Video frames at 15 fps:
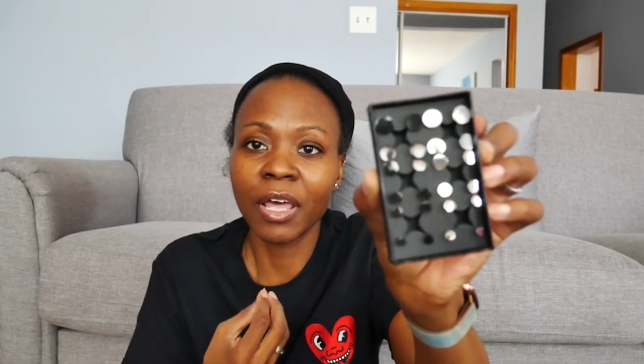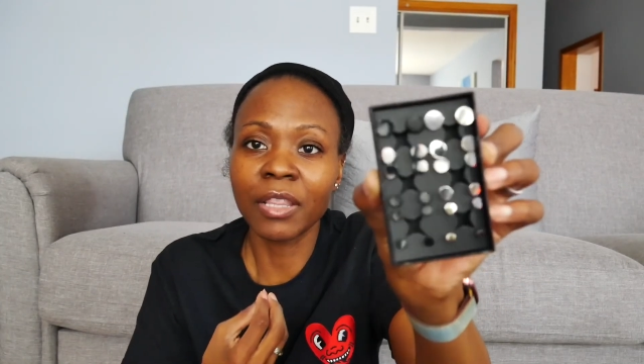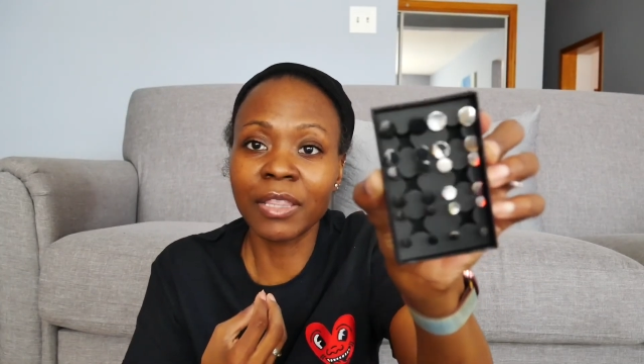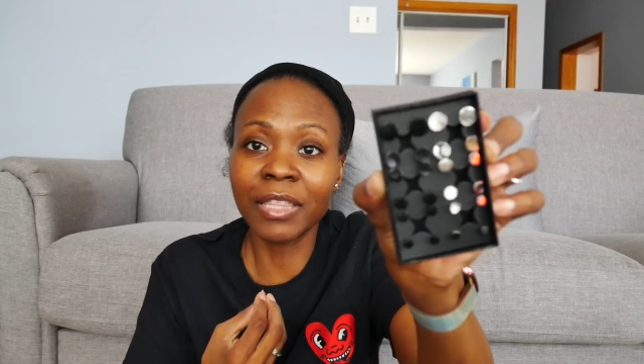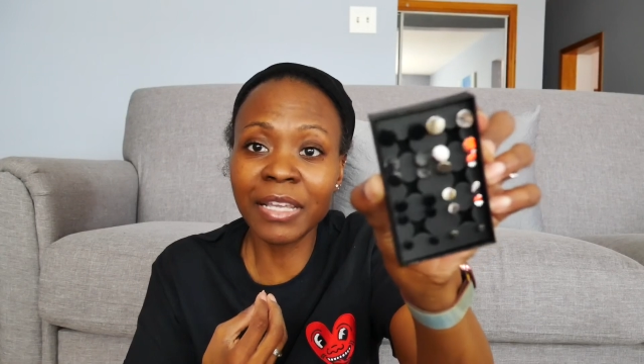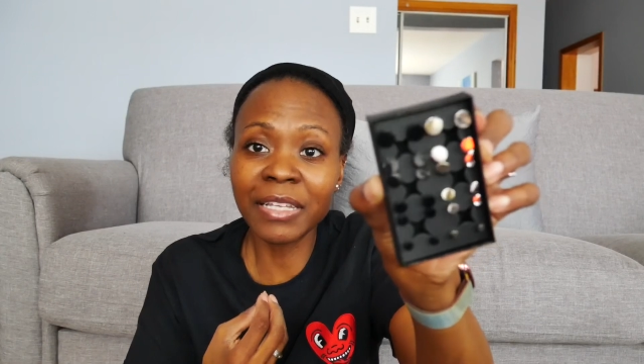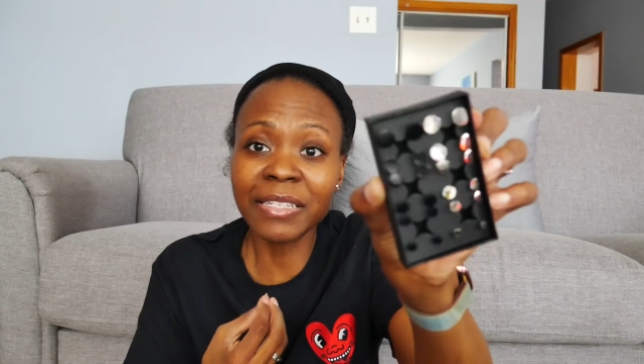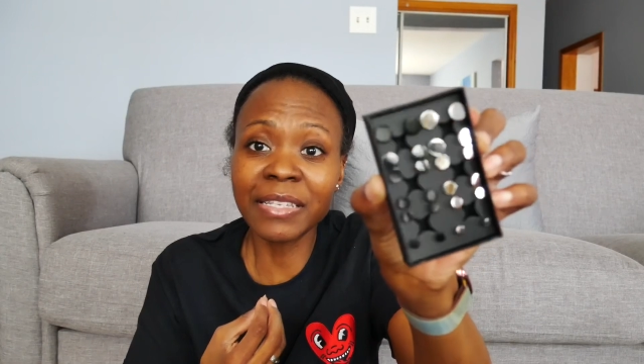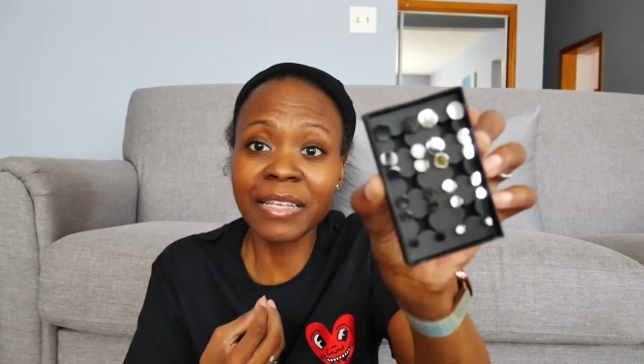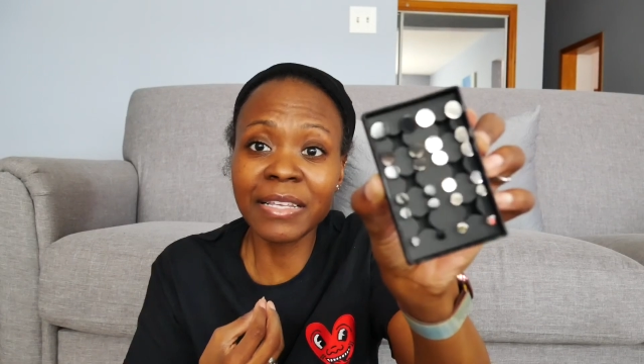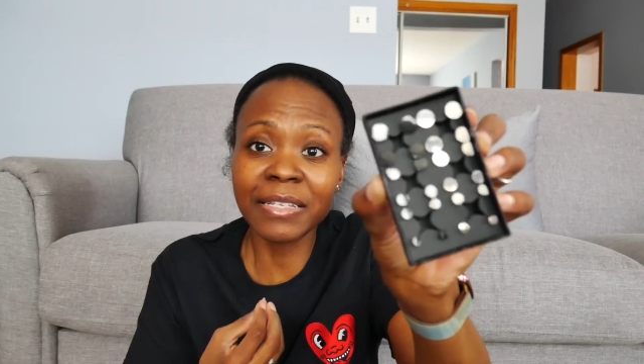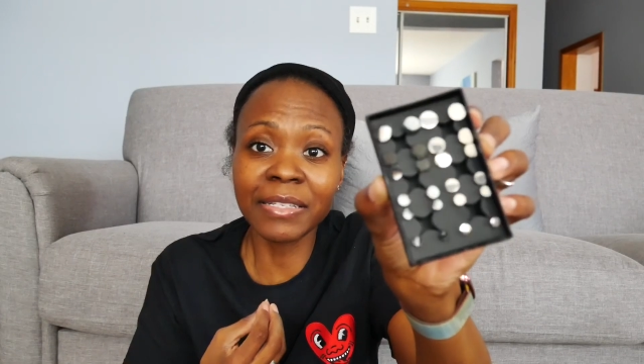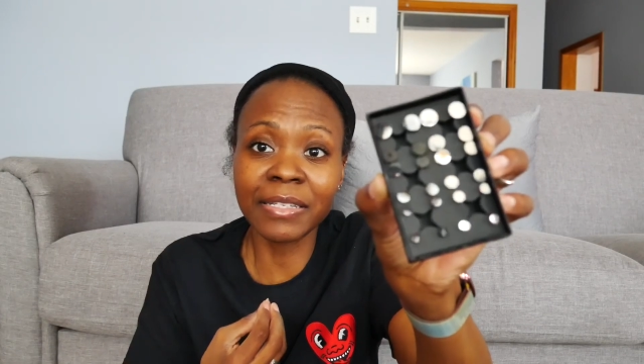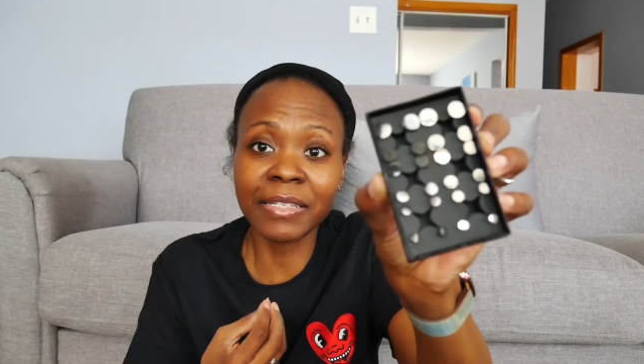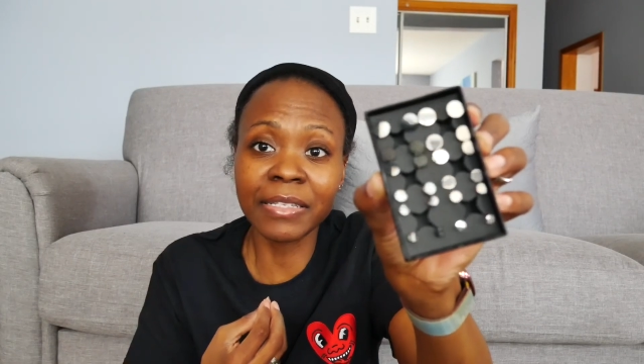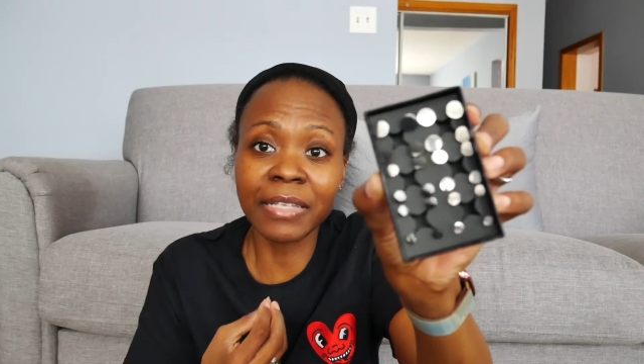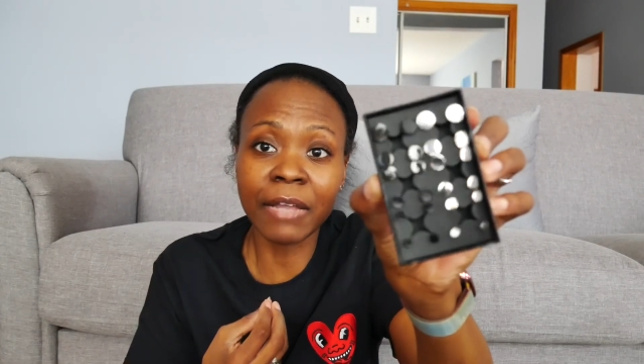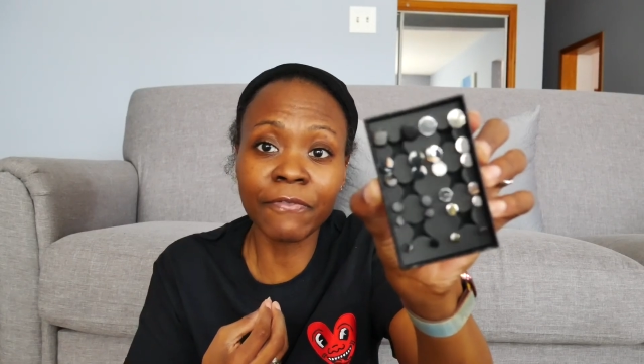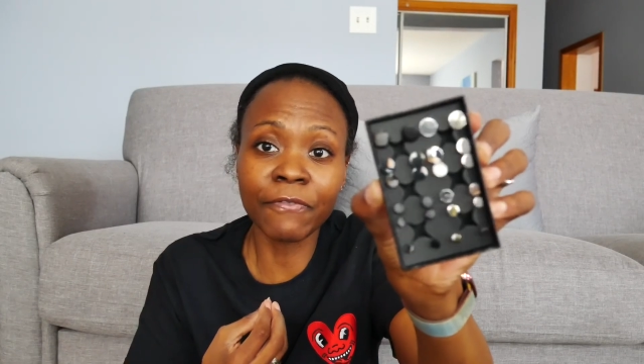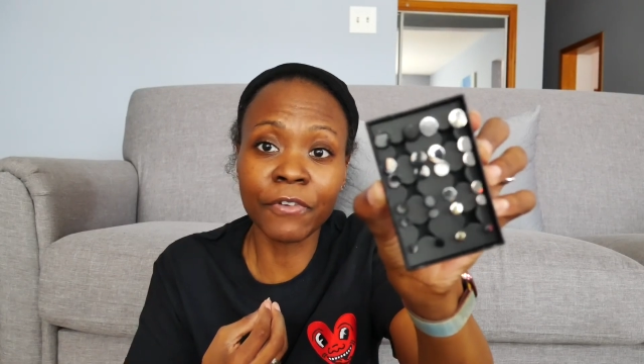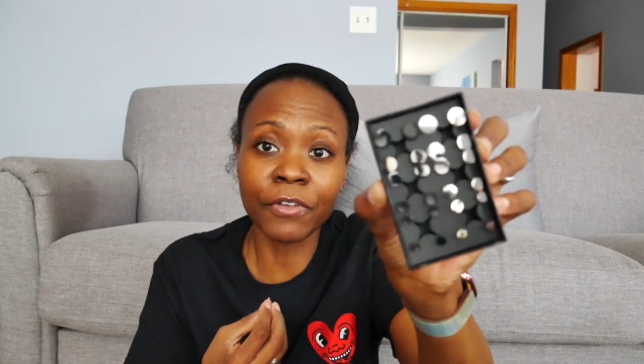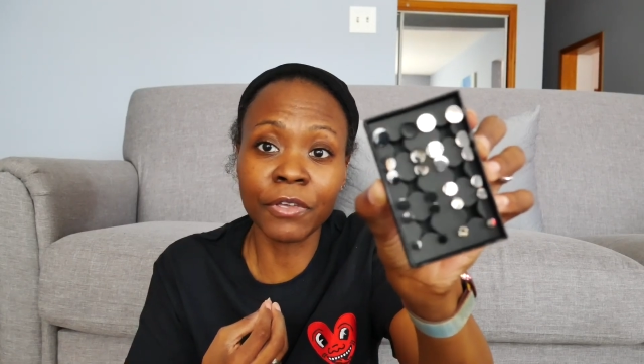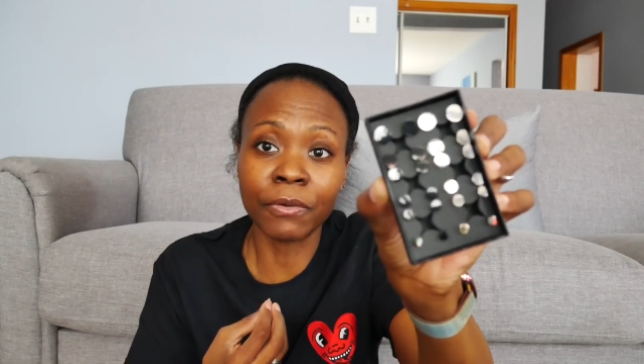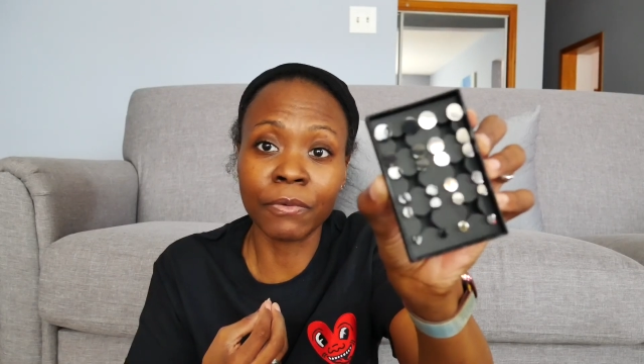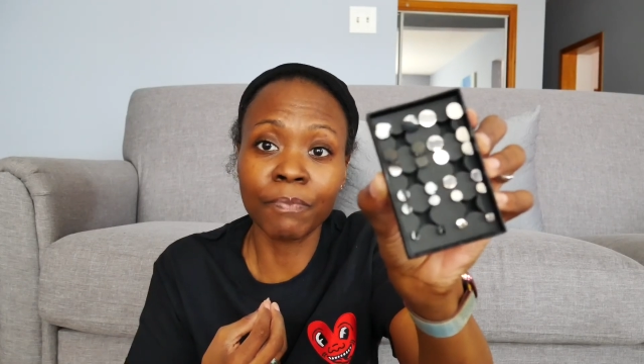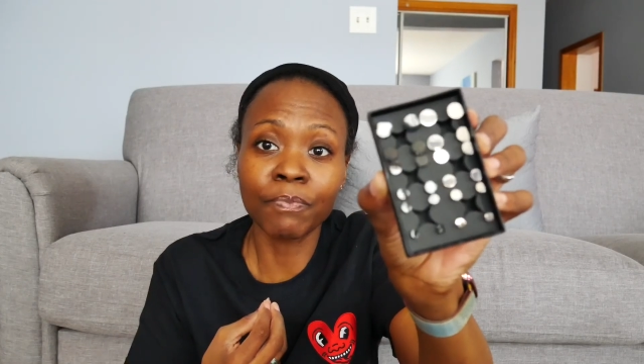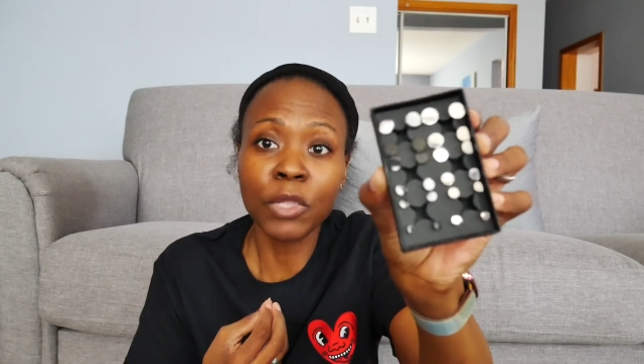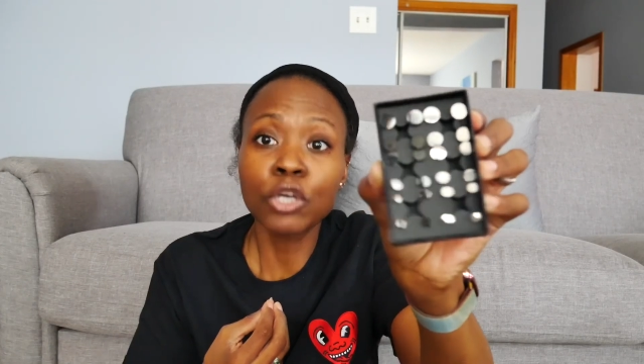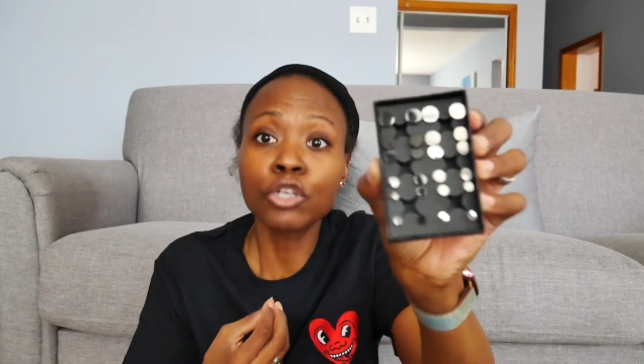this is the set for you.